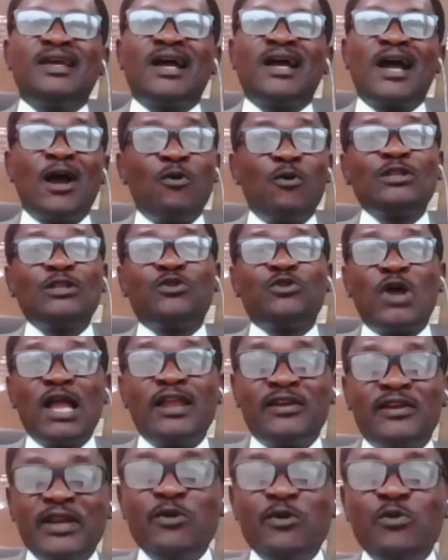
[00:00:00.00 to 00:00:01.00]
want to
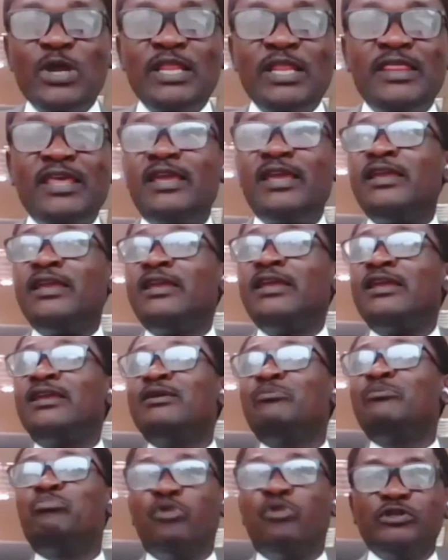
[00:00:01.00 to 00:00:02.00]
agree with the
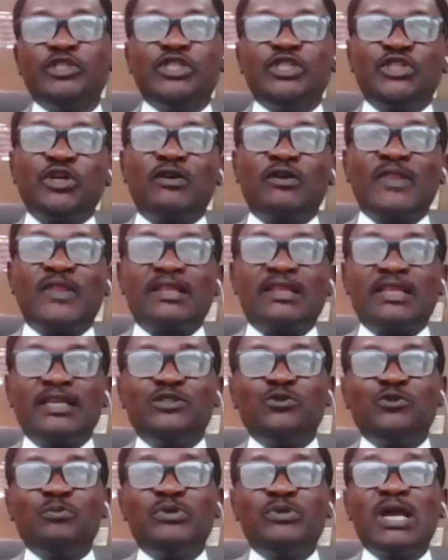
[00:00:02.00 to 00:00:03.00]
position that it
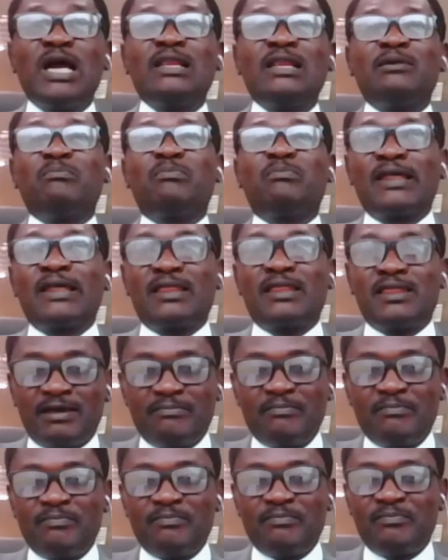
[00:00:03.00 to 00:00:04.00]
should be an implied term.
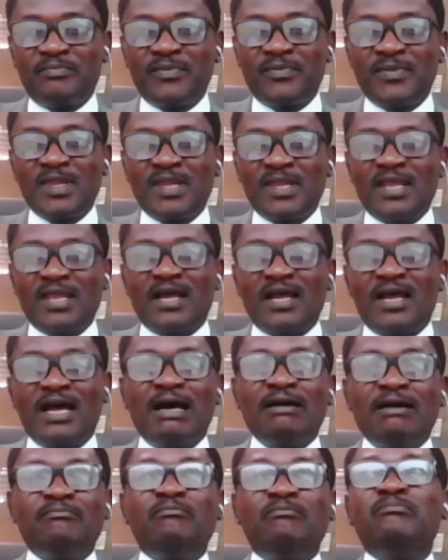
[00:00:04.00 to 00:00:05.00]

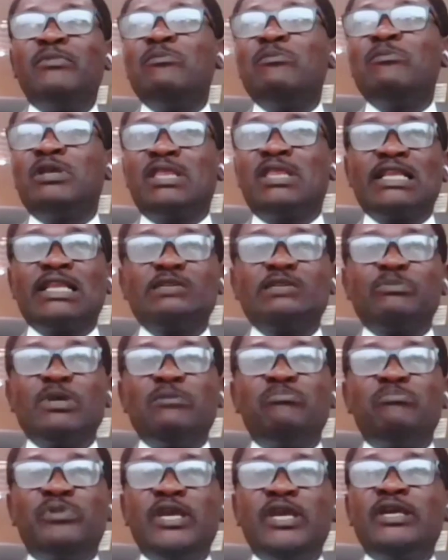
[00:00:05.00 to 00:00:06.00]
And maybe that is
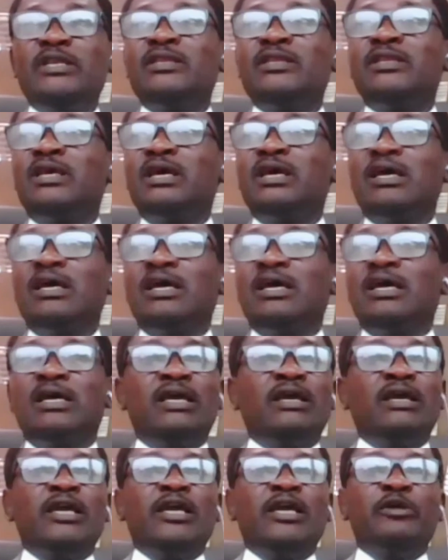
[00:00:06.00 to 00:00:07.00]
me being
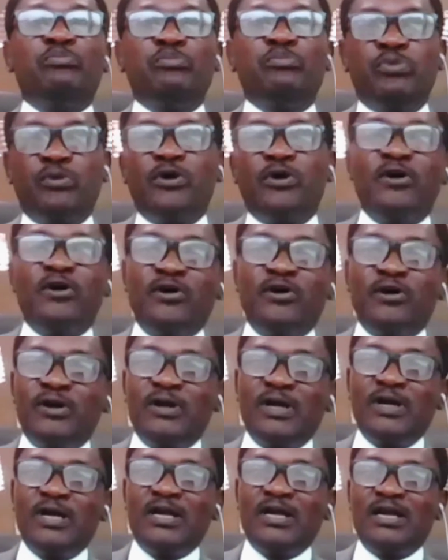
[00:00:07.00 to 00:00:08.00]
a
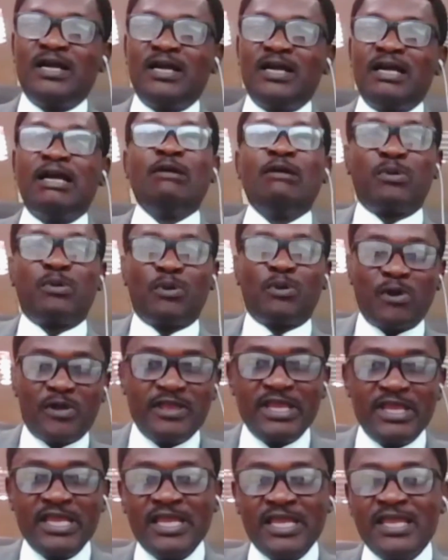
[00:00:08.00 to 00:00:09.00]

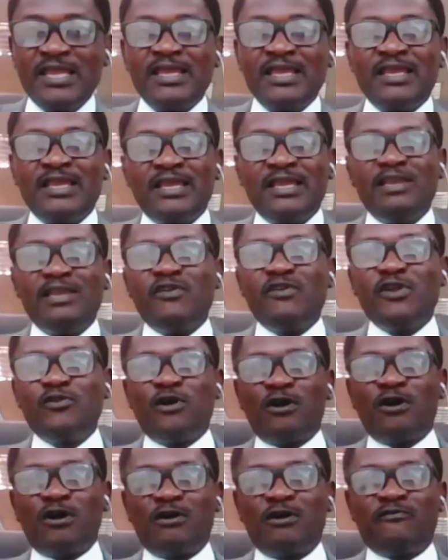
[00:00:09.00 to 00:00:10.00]
pro-employee, even
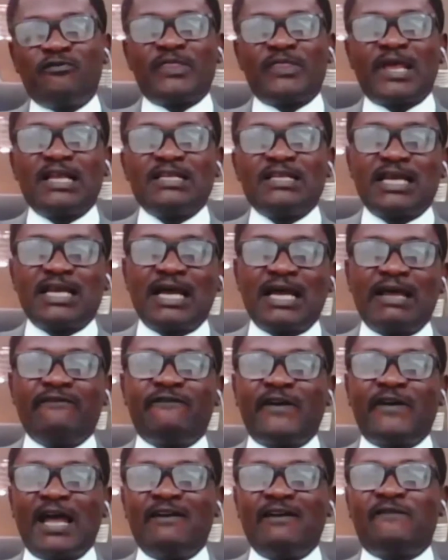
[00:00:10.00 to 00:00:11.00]
though oftentimes
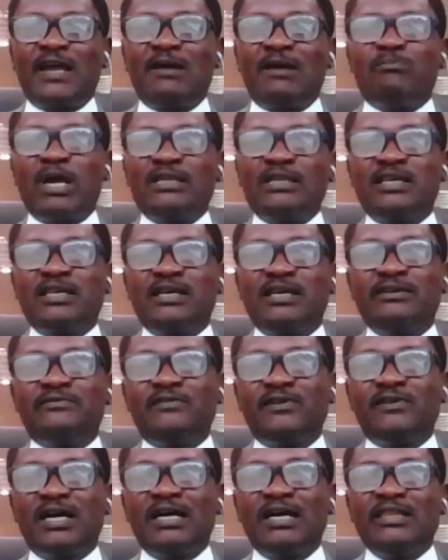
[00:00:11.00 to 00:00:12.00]
I find myself
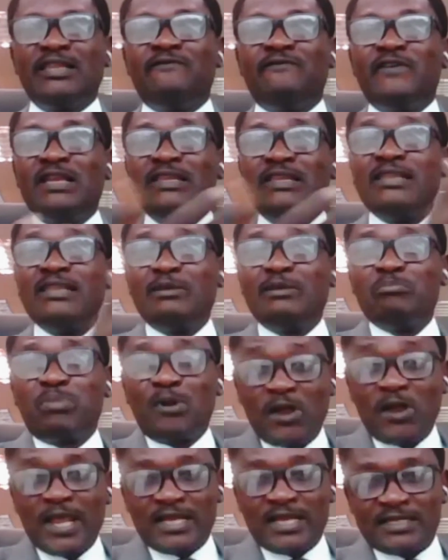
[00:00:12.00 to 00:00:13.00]
defending the
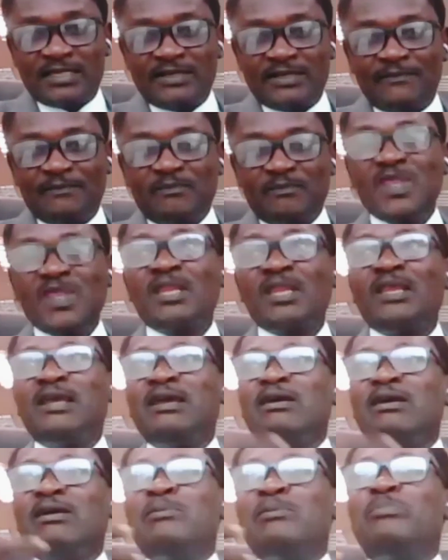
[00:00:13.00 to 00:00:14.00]
employers.
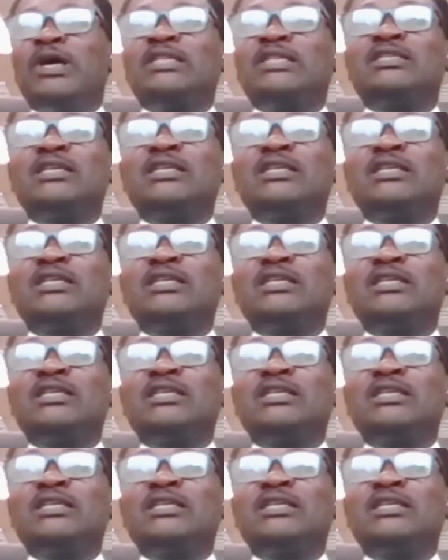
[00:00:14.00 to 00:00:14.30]
Yeah. But